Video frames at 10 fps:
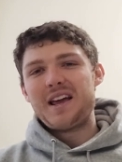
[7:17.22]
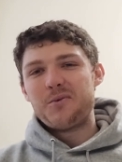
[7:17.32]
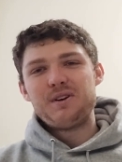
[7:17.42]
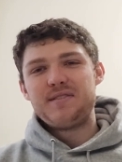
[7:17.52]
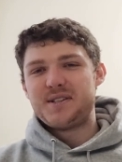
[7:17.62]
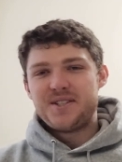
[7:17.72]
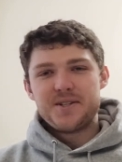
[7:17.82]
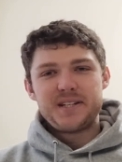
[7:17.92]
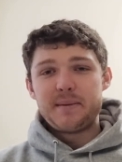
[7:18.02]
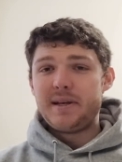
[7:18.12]
rivers
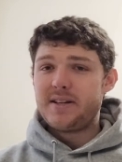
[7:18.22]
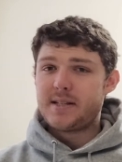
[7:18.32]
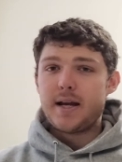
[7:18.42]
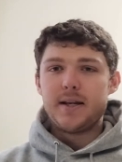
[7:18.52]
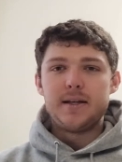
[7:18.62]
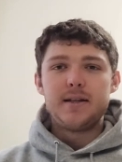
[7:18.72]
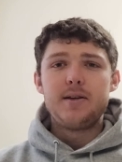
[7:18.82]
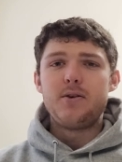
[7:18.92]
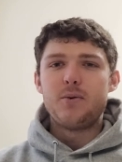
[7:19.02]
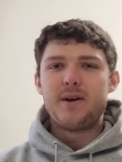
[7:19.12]
just get me excited,
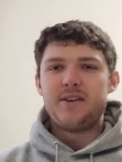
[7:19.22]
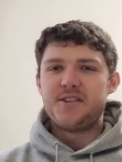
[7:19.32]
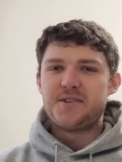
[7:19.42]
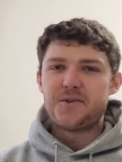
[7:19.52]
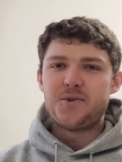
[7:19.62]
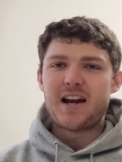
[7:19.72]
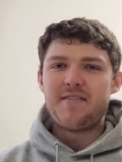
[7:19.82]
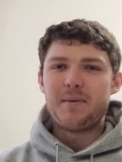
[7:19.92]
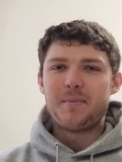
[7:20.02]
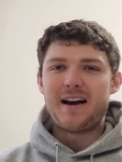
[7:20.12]
whether it's just
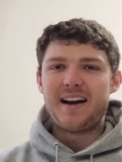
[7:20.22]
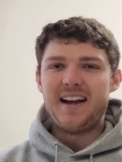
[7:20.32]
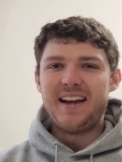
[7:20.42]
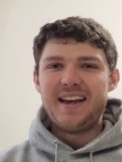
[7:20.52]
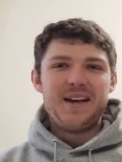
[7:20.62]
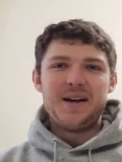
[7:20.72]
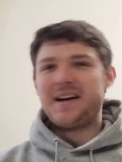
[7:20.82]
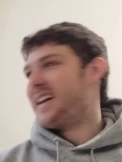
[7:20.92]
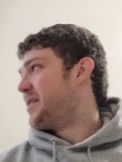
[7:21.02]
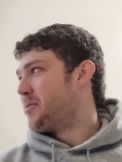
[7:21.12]
driving by
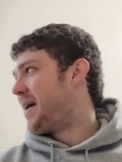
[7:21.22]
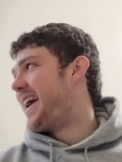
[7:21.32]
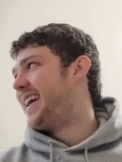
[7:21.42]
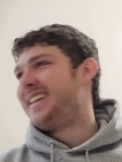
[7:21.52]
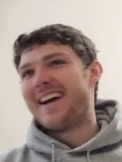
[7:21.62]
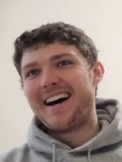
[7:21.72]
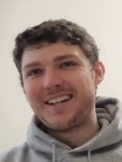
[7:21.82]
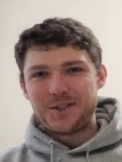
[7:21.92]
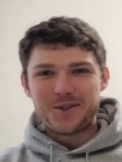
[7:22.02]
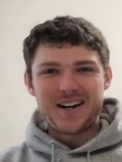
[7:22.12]
with my head
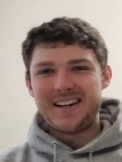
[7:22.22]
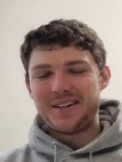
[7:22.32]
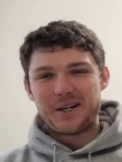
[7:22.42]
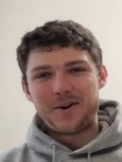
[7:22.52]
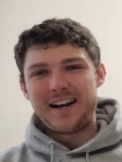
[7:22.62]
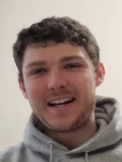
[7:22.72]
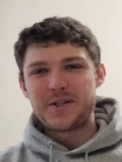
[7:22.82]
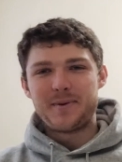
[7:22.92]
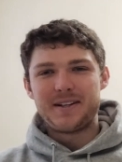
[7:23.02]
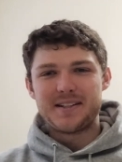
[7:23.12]
cocked, trying not to
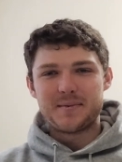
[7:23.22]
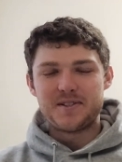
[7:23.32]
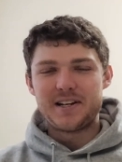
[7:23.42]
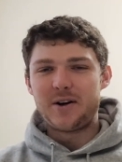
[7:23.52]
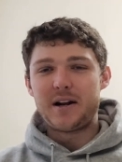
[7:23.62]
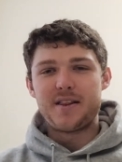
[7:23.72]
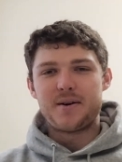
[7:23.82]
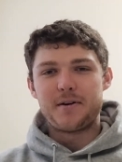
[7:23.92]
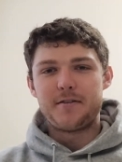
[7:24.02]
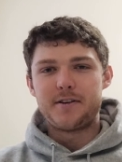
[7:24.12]
crash because I'm staring at the
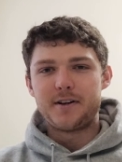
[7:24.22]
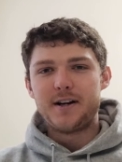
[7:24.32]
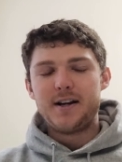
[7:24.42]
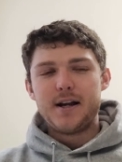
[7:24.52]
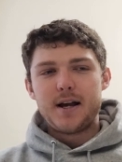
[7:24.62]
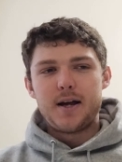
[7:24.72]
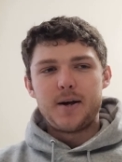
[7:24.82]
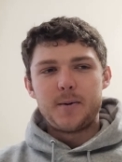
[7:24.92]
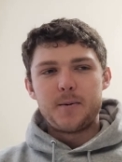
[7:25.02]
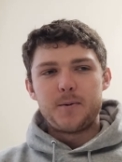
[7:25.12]
river.
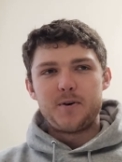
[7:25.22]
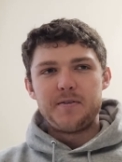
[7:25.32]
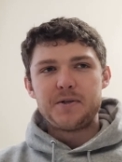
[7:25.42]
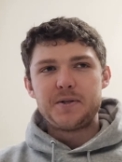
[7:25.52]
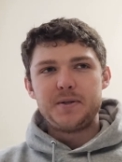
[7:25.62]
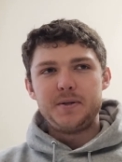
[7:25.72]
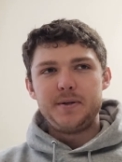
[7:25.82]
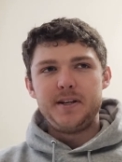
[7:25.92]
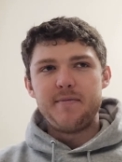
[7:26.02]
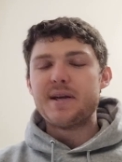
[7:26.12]
Rivers
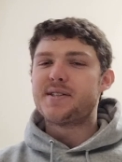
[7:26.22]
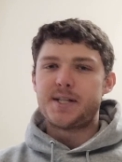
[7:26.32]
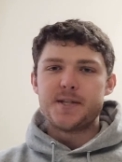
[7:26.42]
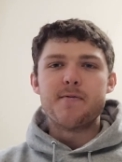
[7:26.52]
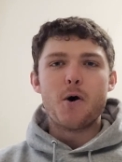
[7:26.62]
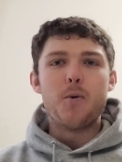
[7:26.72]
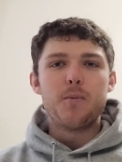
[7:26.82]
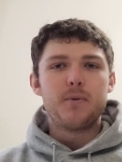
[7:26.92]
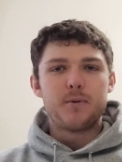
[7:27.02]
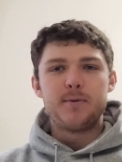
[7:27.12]
give me a sense of
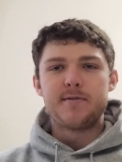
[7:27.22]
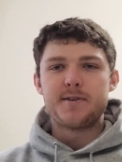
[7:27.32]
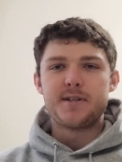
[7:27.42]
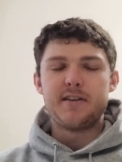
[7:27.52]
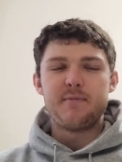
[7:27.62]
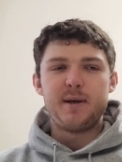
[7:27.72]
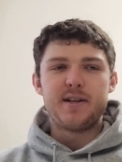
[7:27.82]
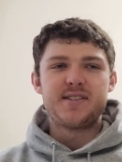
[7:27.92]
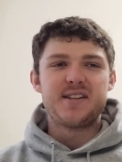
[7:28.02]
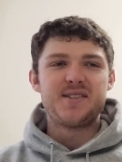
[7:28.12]
hope. Rivers give me a
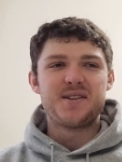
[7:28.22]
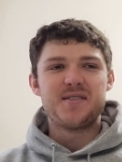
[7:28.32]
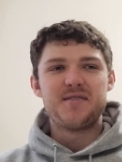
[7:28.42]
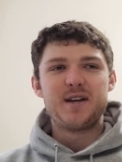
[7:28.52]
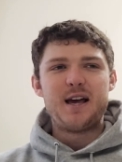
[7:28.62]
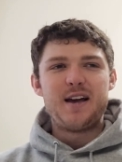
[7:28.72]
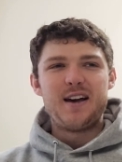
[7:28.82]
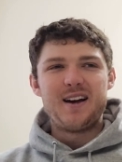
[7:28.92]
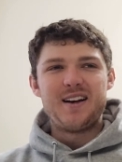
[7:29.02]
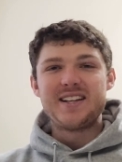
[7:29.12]
sense of
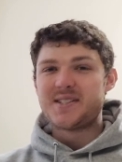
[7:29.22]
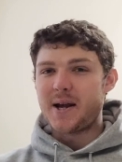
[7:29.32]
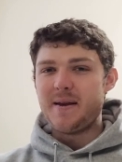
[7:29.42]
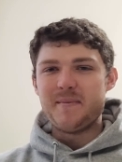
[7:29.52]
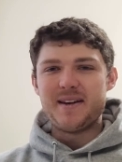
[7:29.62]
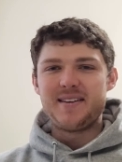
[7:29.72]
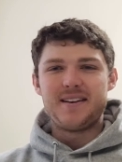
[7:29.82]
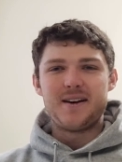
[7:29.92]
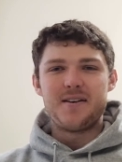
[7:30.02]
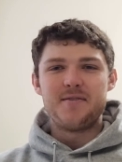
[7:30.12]
excitement,
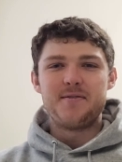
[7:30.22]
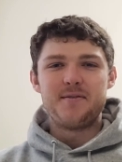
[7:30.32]
of